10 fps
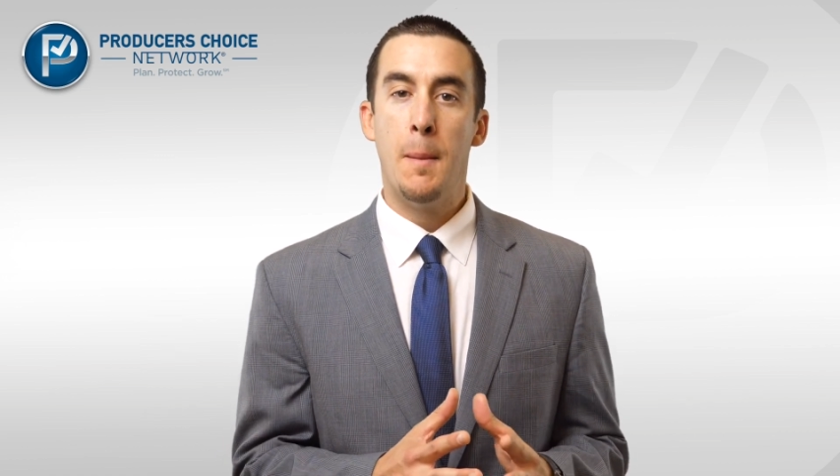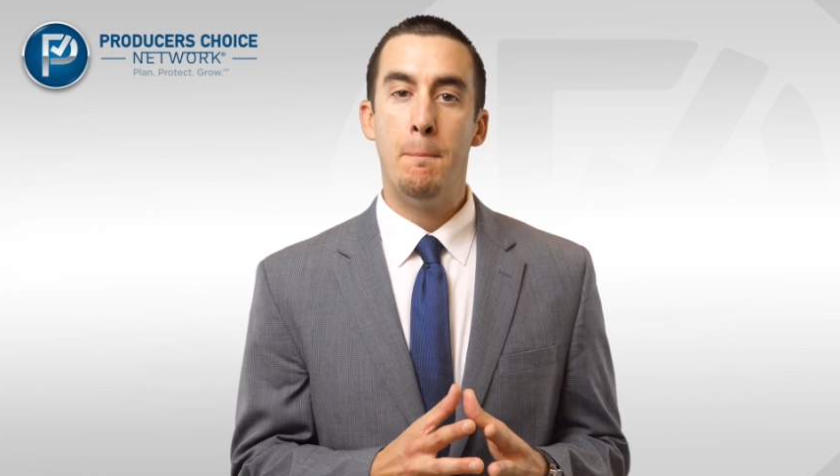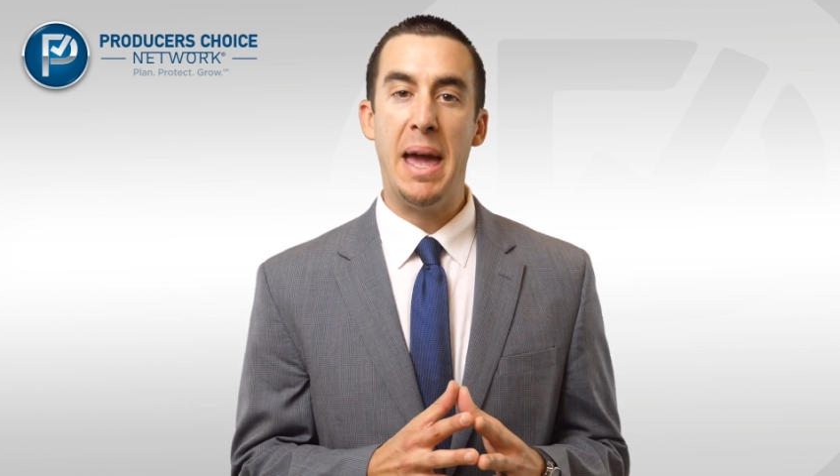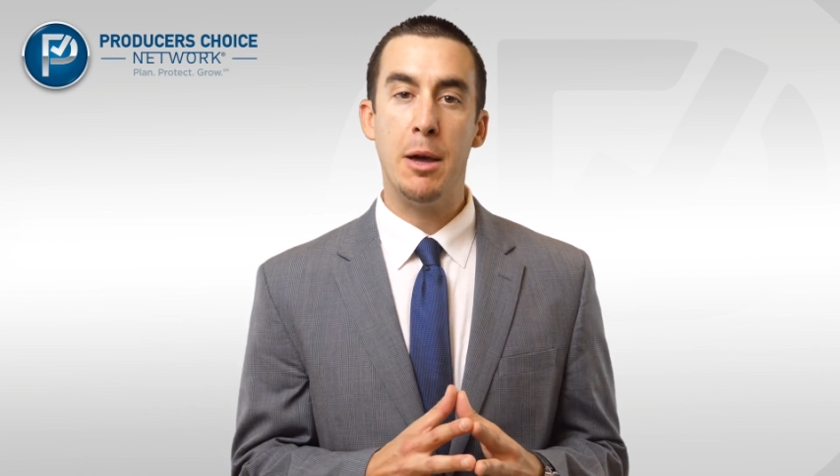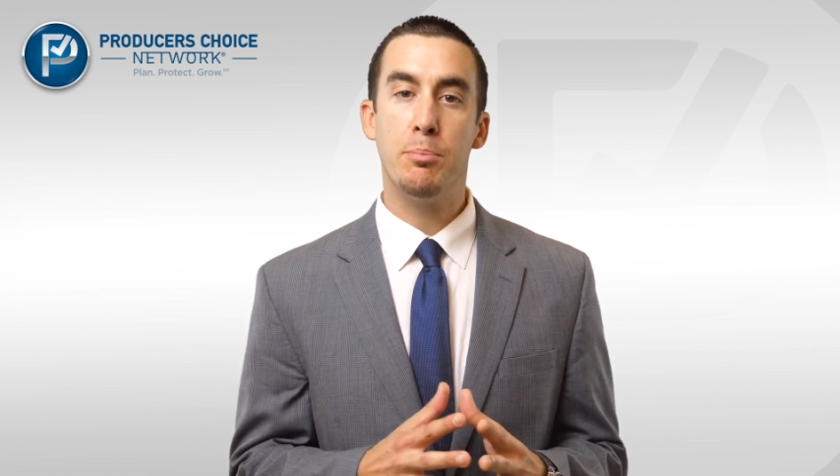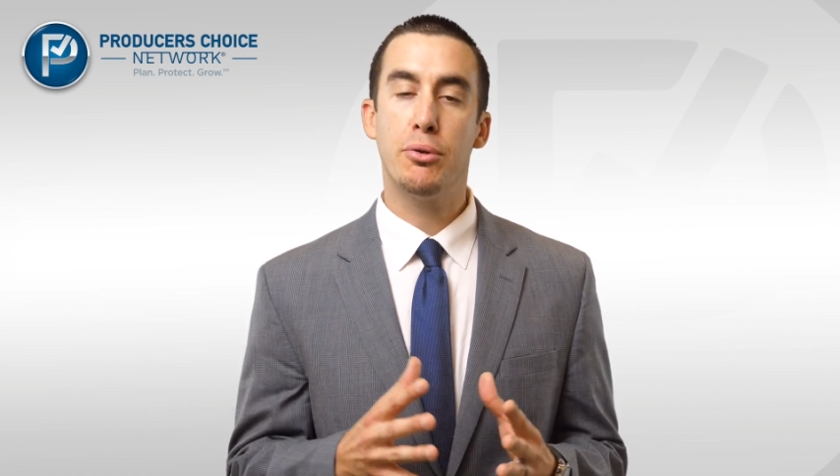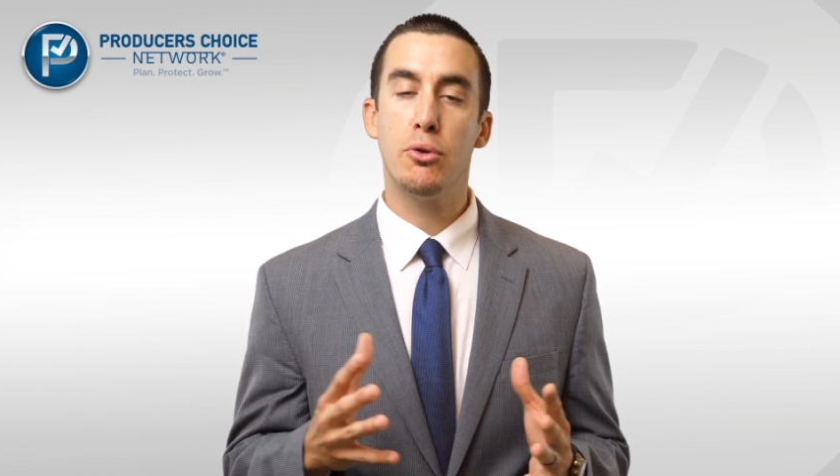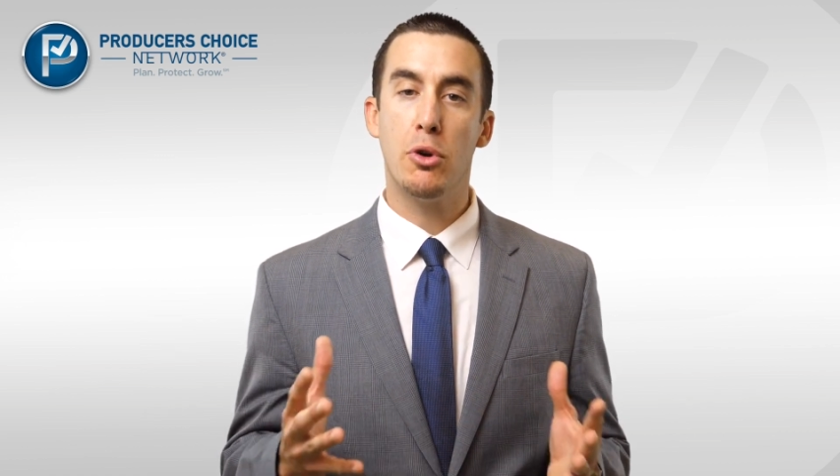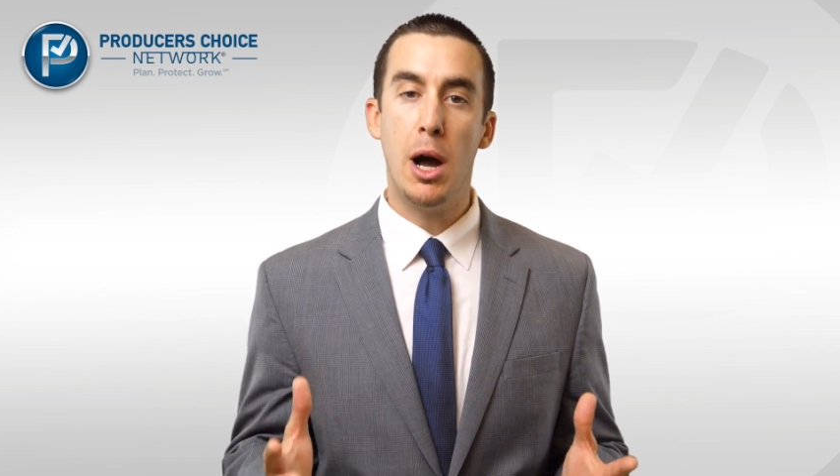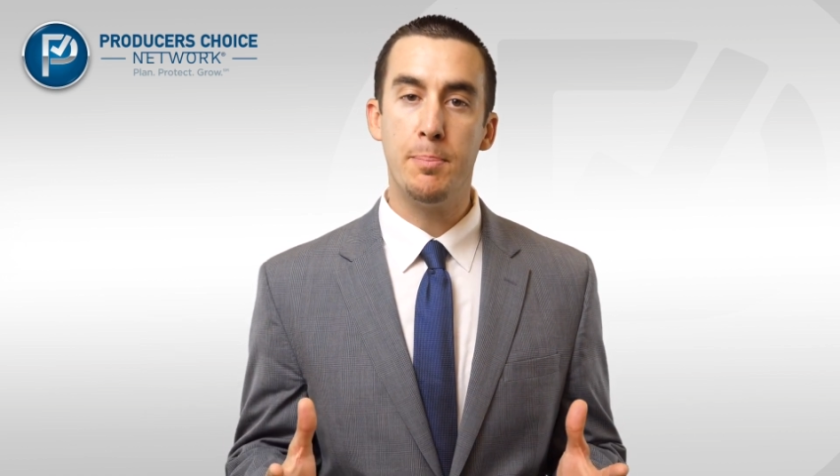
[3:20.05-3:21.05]
make
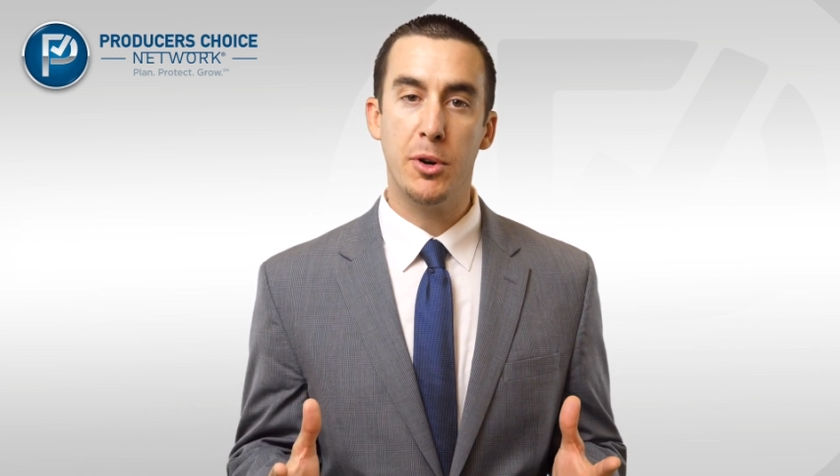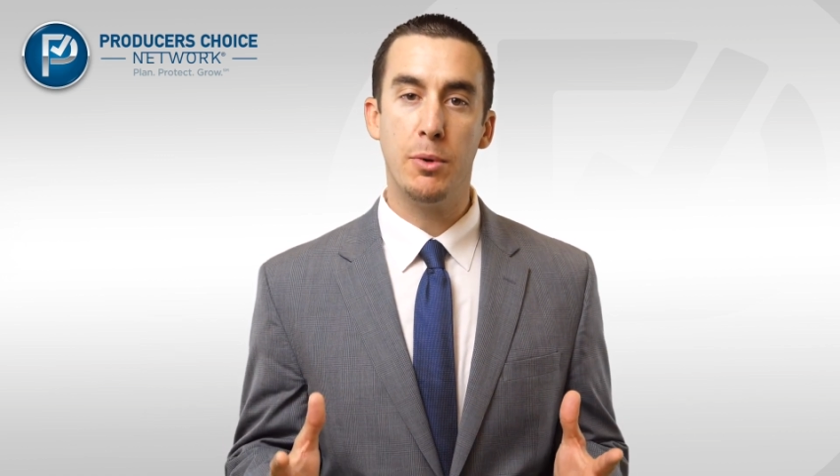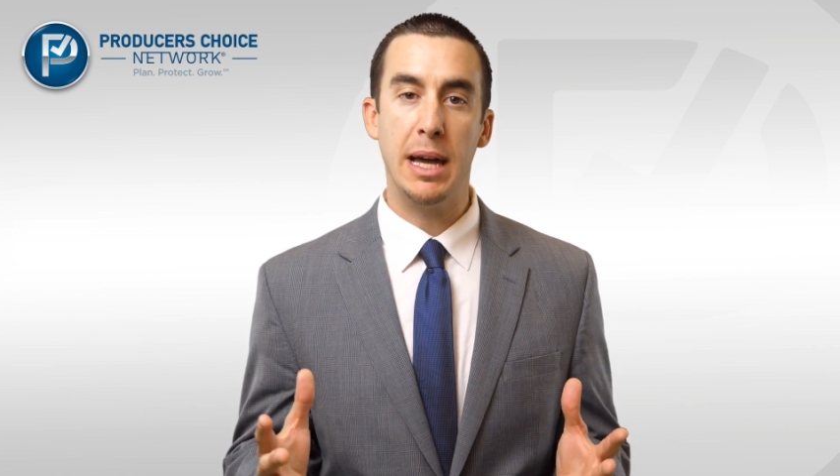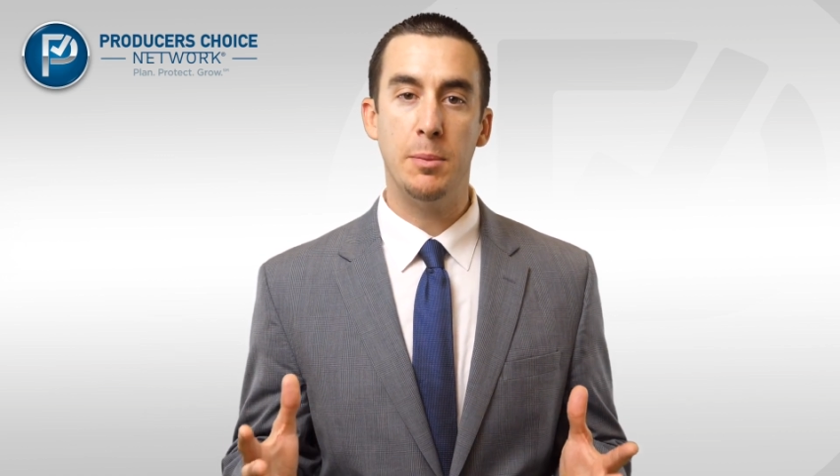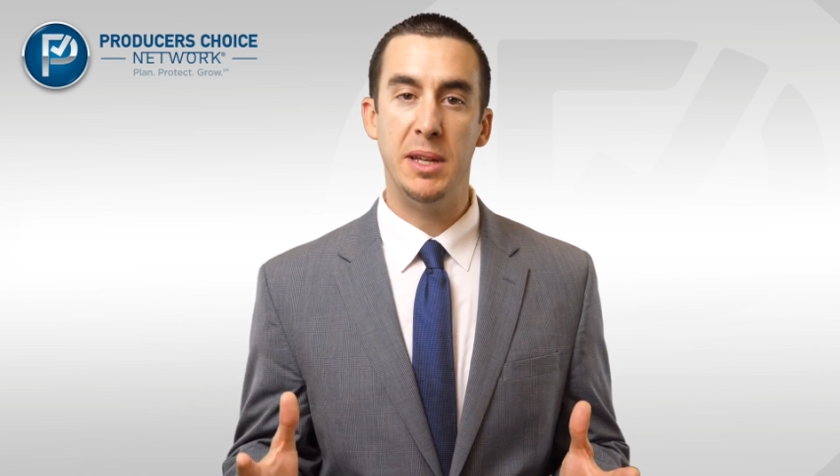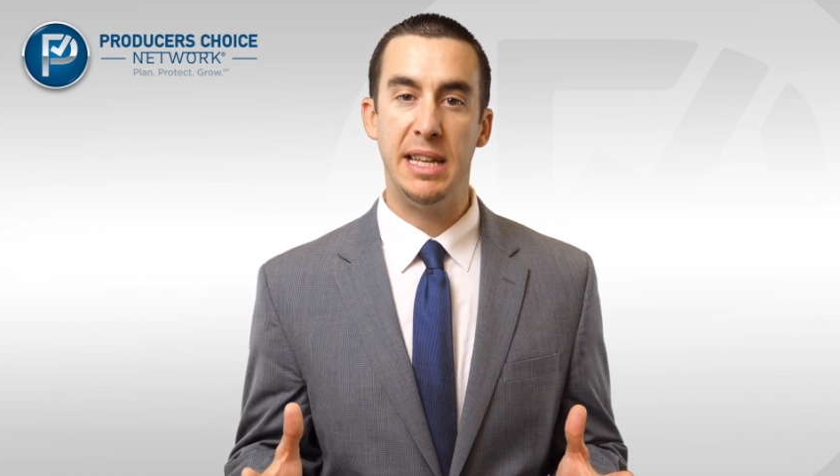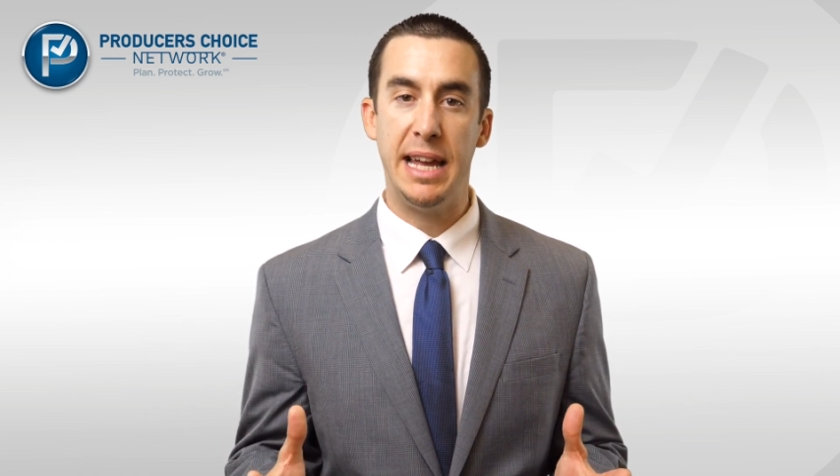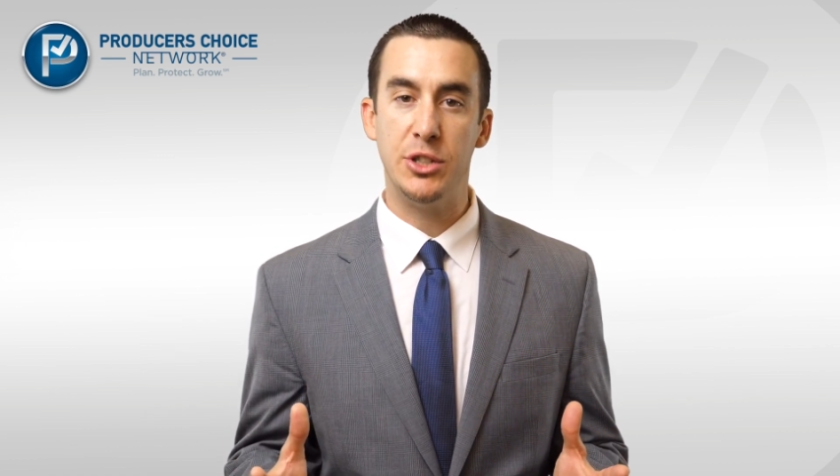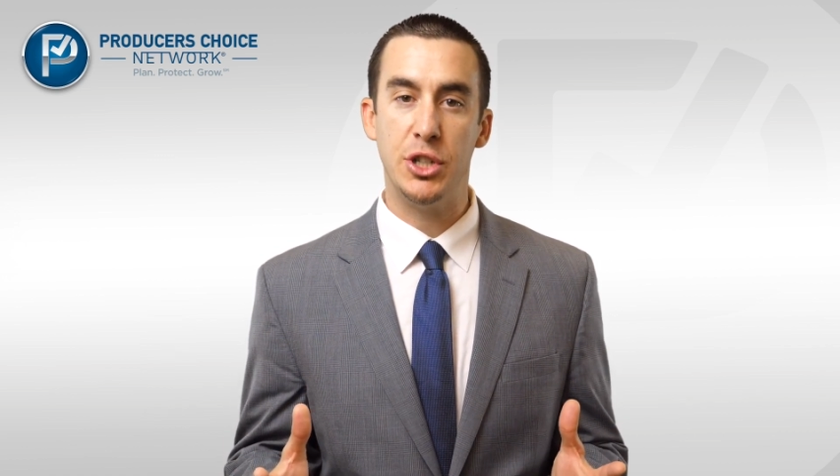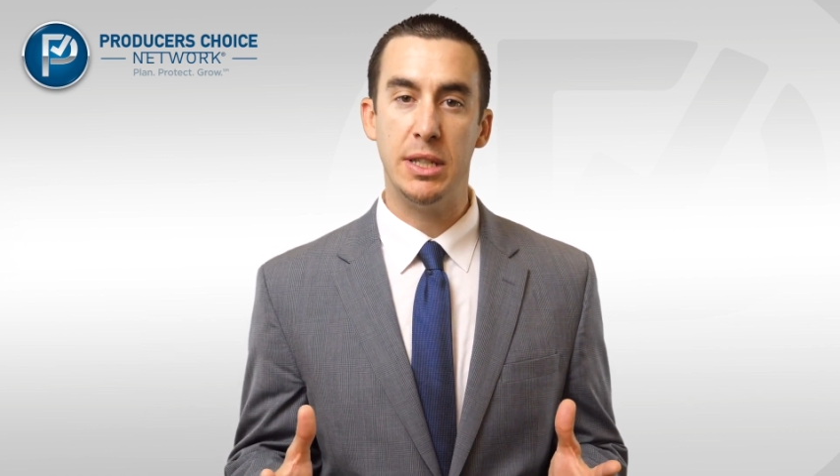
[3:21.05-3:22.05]
proper
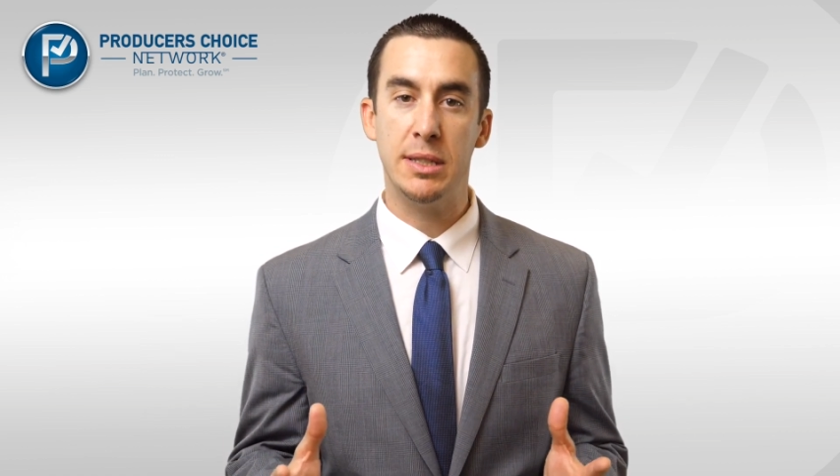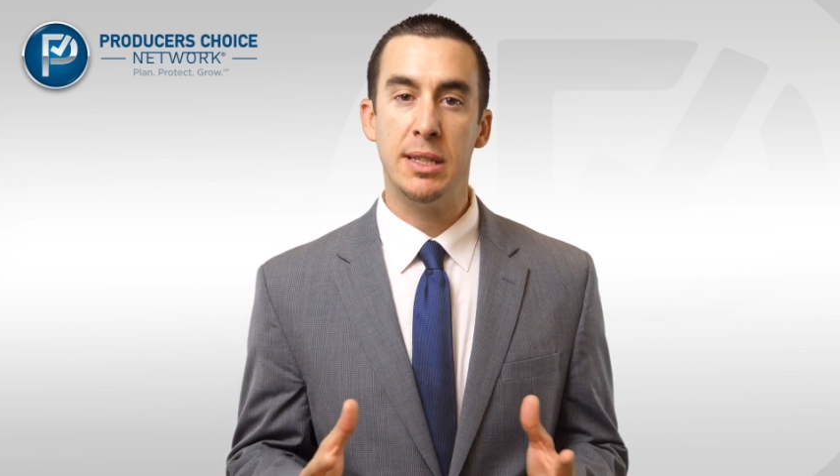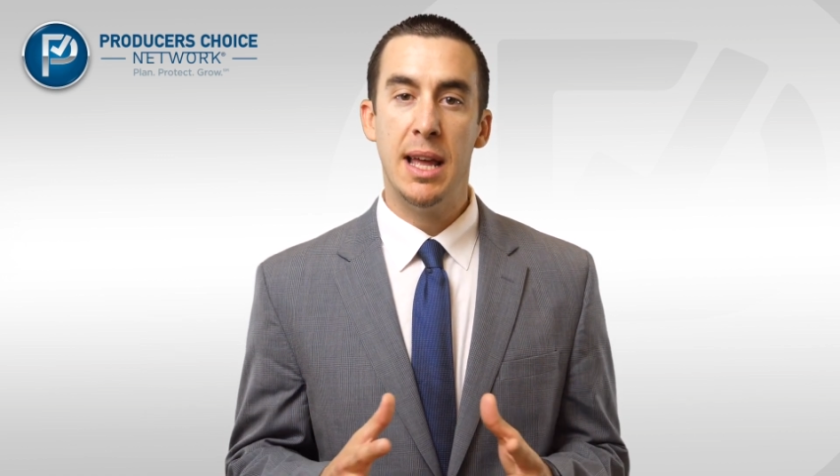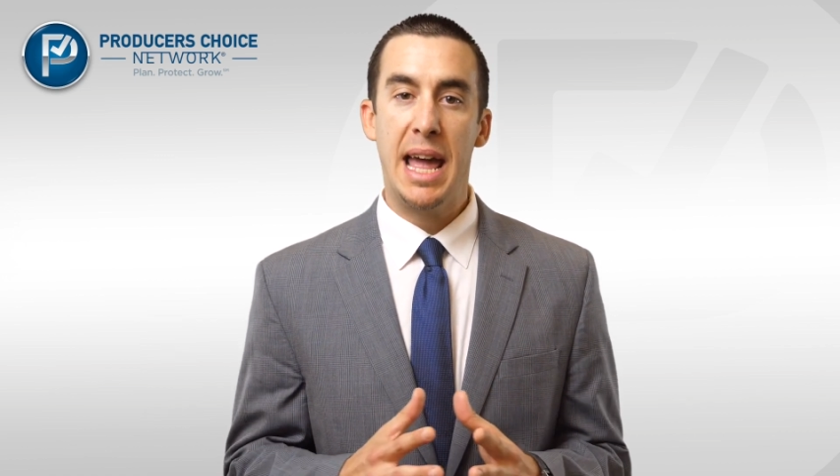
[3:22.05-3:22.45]
recommendations